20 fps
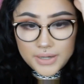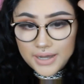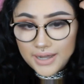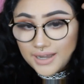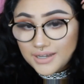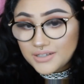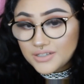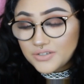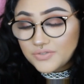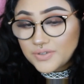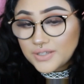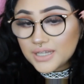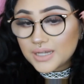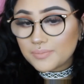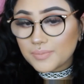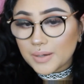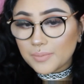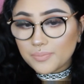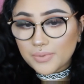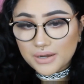but I just feel like
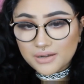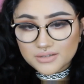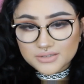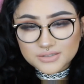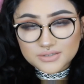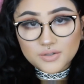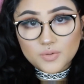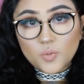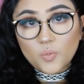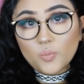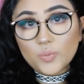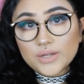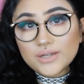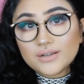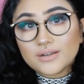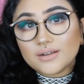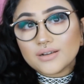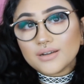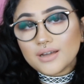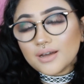my brows look
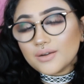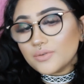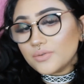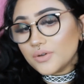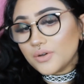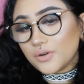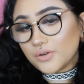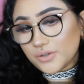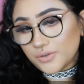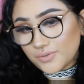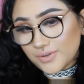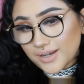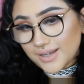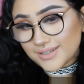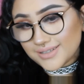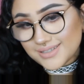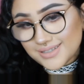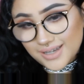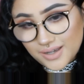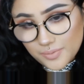weird. I don't know. You
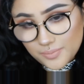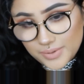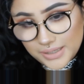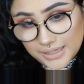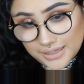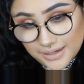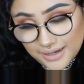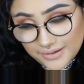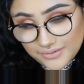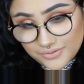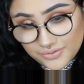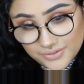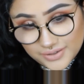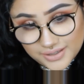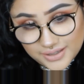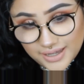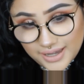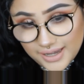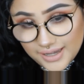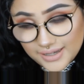guys tell me. I
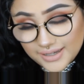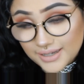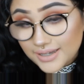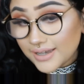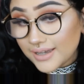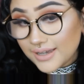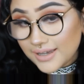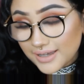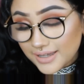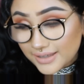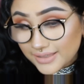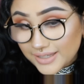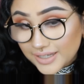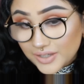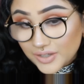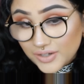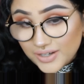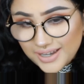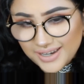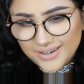feel like they
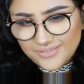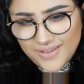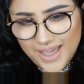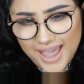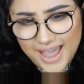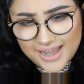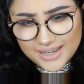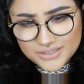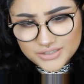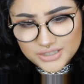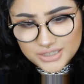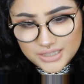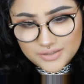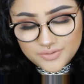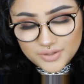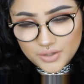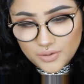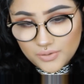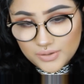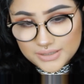look kind of ashy,
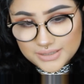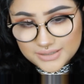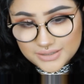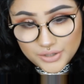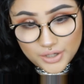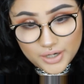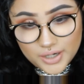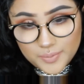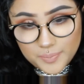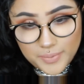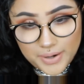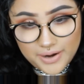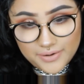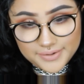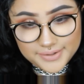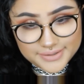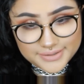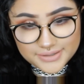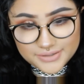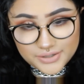even though it's dark
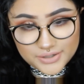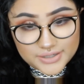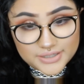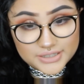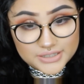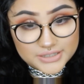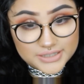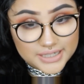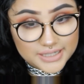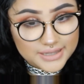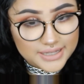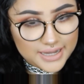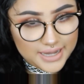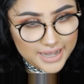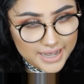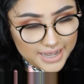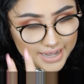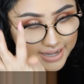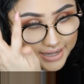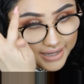brown. It's the darkest shade they
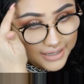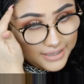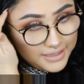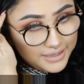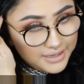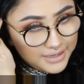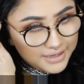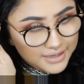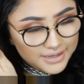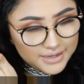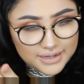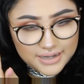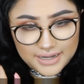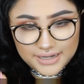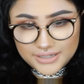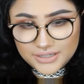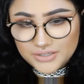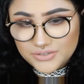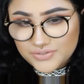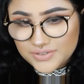had.
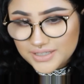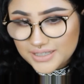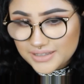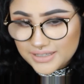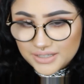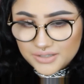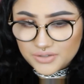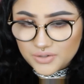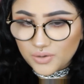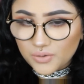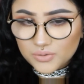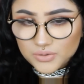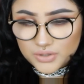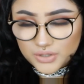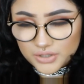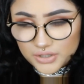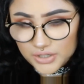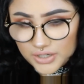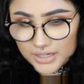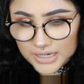I just feel like they don't
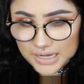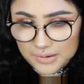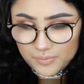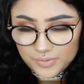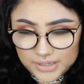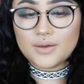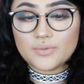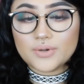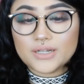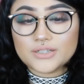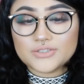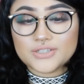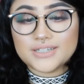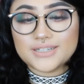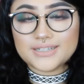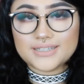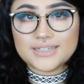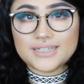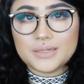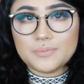look good. And when I tried
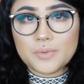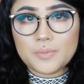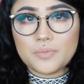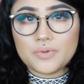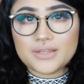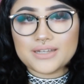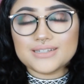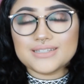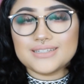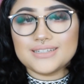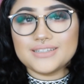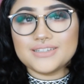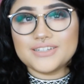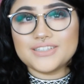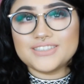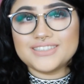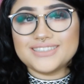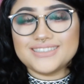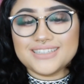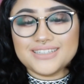to clean them up with concealer,
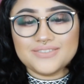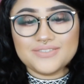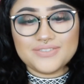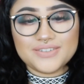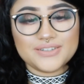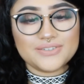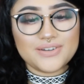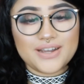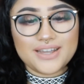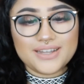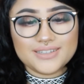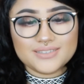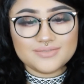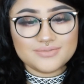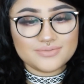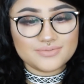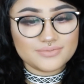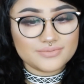it just didn't feel right.